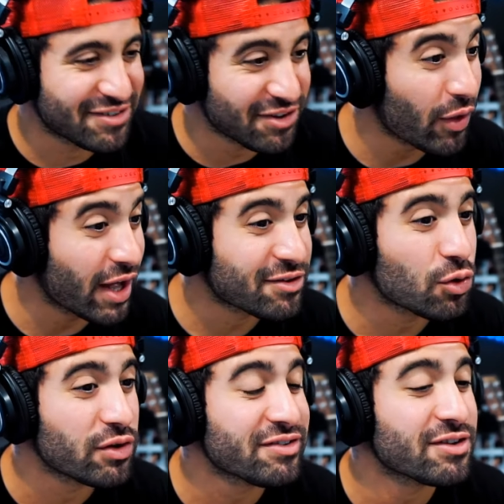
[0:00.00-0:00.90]
So that's
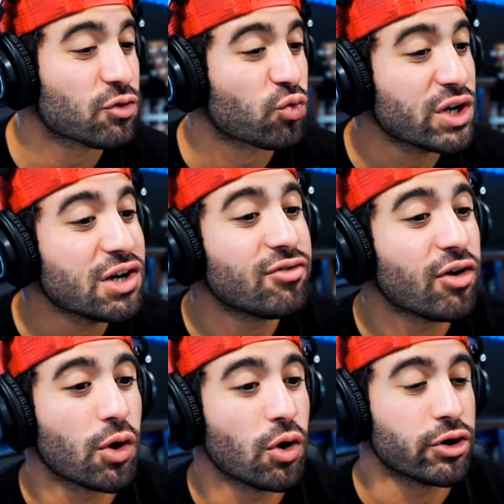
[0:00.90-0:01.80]
cool. This is a real
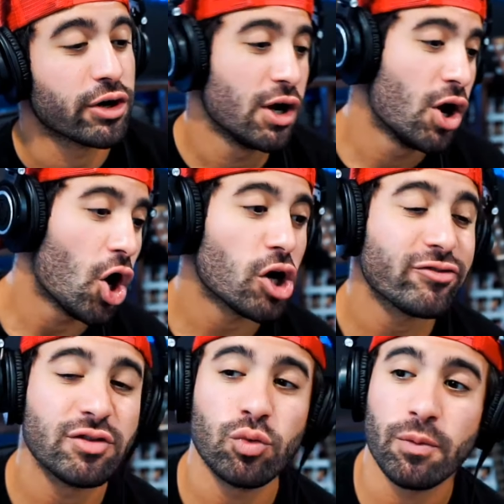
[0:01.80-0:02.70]
vocoder.
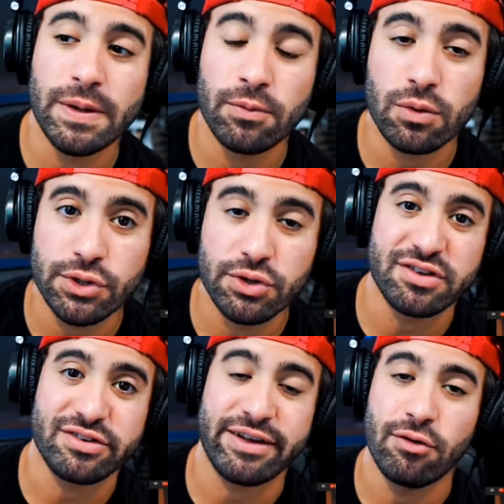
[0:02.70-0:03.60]
Often what people will use
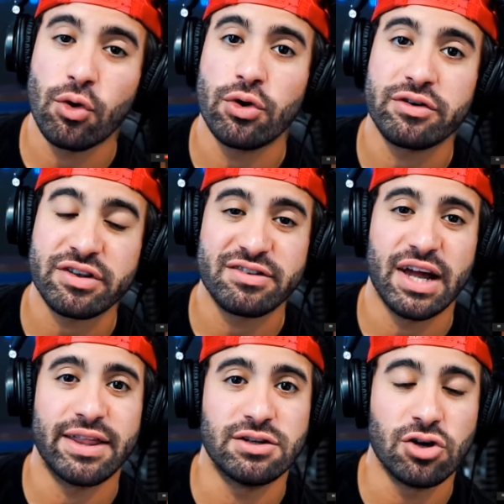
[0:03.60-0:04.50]
is like vocoders
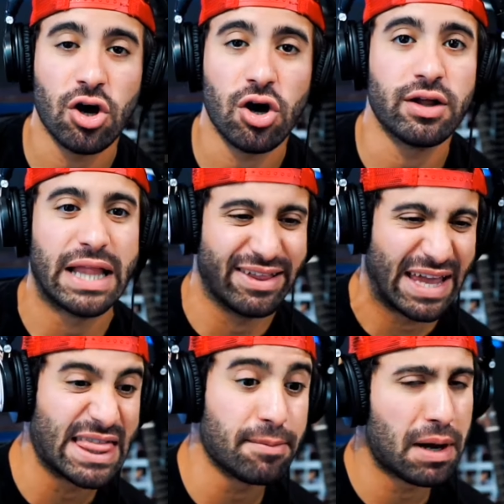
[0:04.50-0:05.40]
inside of their DAW, like
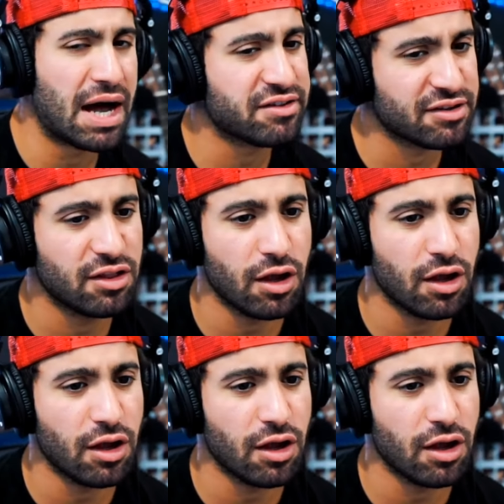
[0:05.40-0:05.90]
in the box.